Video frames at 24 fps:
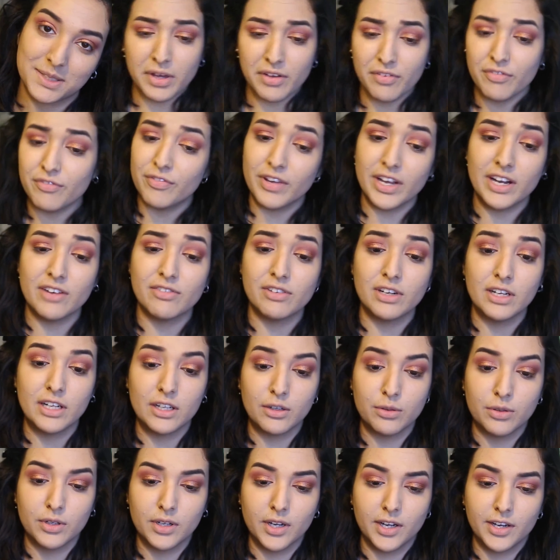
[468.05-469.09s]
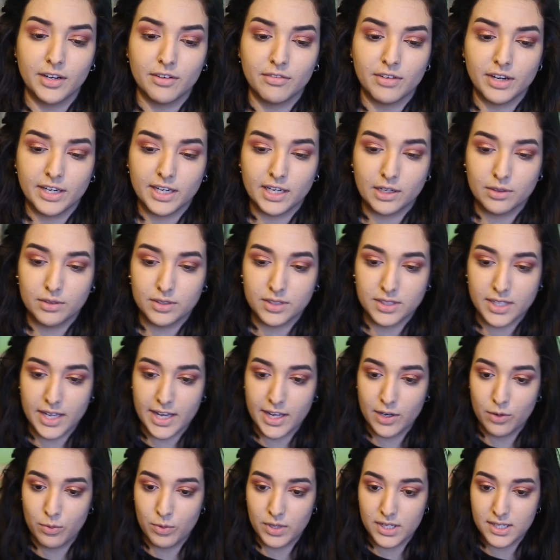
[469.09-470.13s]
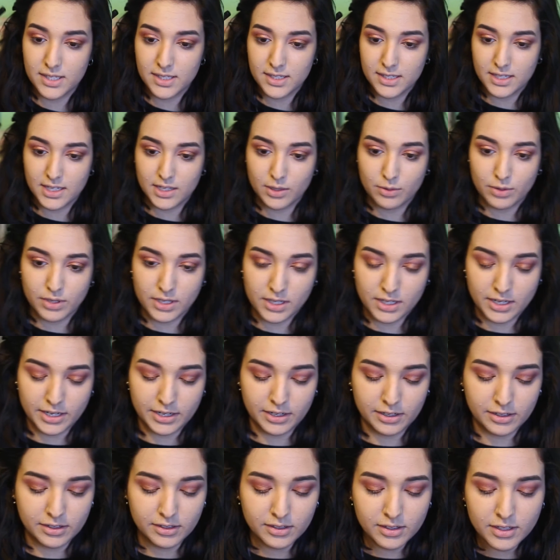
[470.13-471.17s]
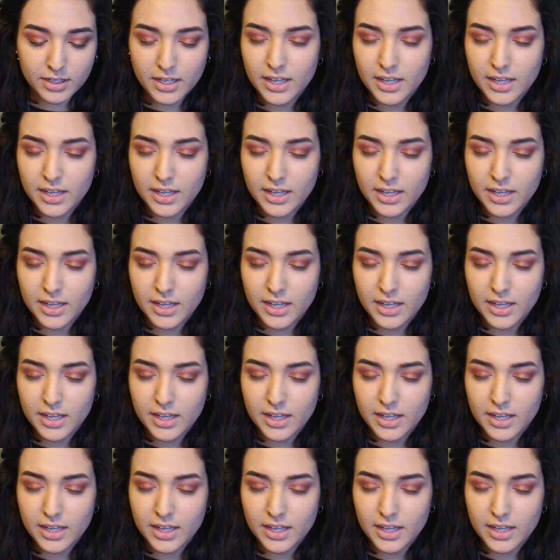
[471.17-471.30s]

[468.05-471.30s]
My favourite liquid liner right now is the NYC liquid liner.